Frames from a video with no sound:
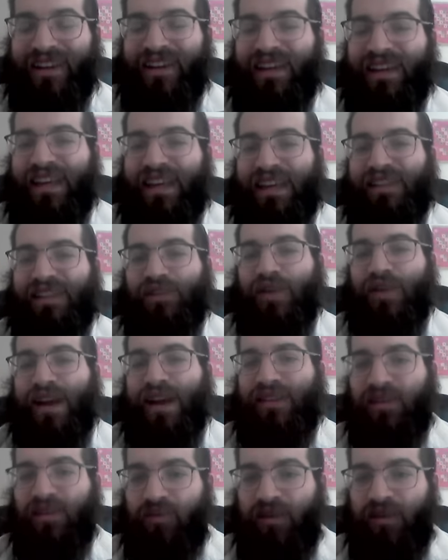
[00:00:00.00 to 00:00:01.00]
he
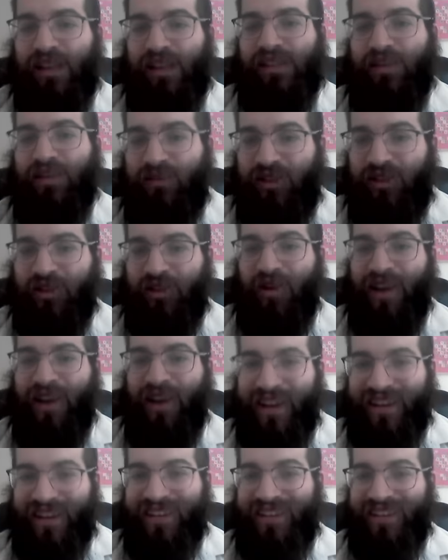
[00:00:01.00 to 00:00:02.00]
tried to bring some
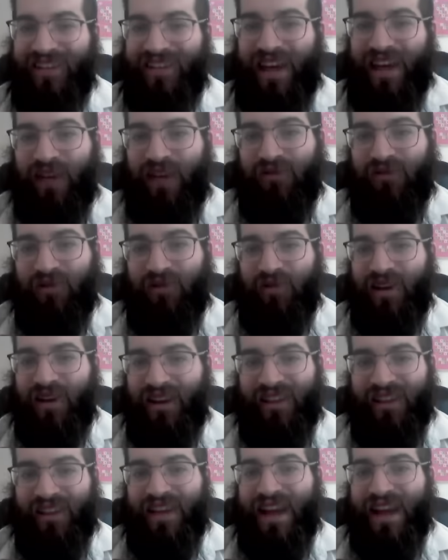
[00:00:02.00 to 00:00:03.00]
joy to everyone
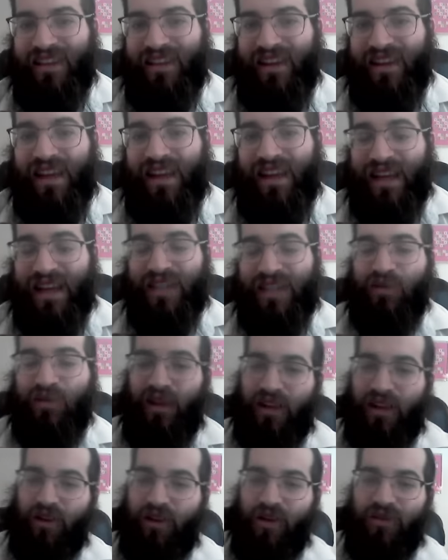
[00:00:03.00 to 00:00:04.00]
on that day. And that's why
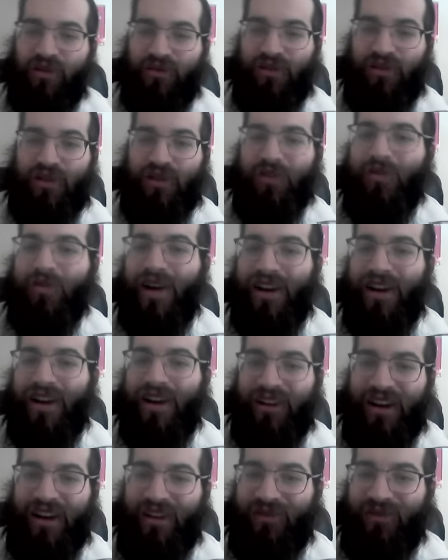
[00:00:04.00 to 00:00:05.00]
he called for the
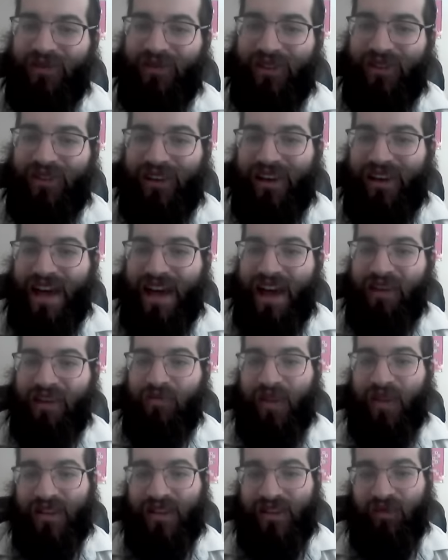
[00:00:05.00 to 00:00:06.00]
choir and for the
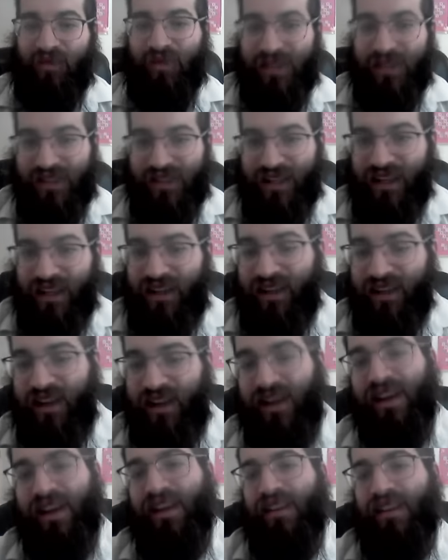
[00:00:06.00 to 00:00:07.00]
acrobats. And we see
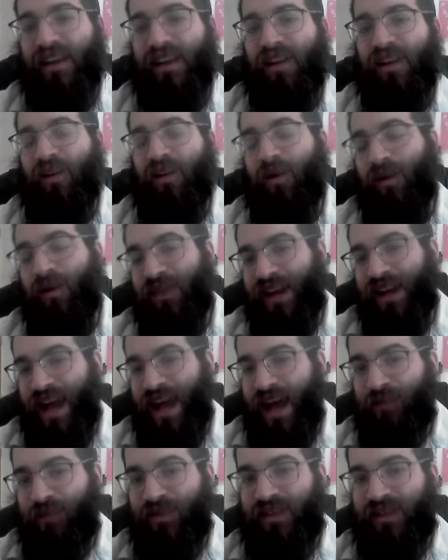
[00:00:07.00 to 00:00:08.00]
that all that
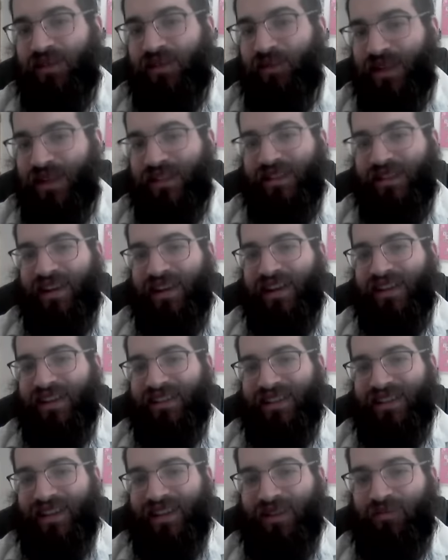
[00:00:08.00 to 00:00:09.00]
happened to my son
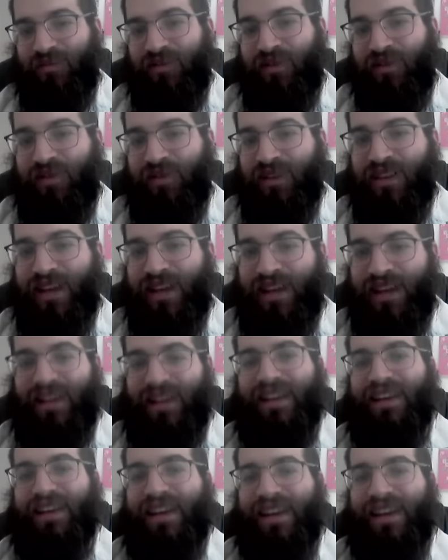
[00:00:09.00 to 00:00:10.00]
is that he broke a leg
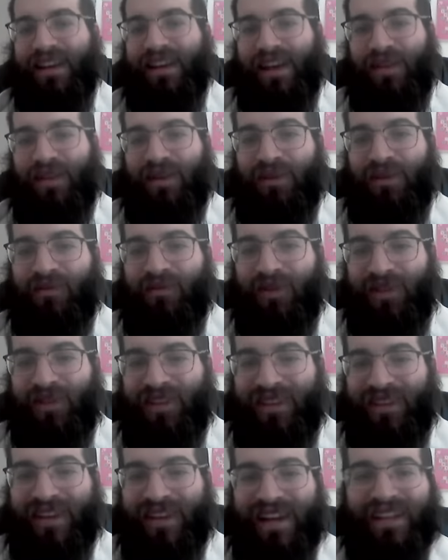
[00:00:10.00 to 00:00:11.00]
and nothing more
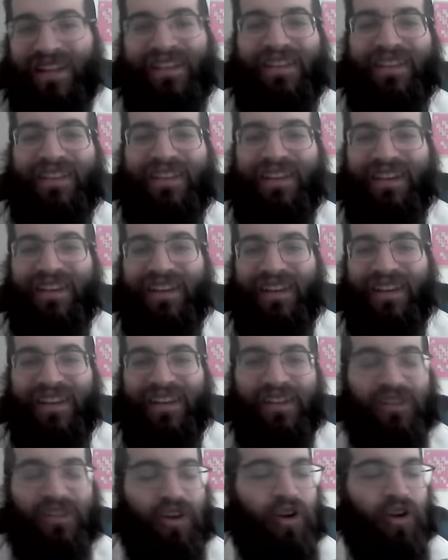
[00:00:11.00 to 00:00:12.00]
than that.
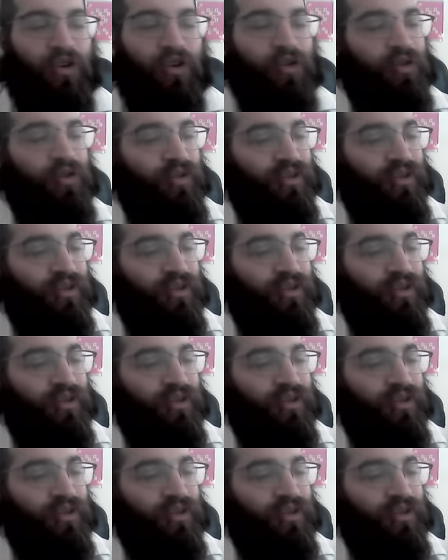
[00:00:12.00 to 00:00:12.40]
So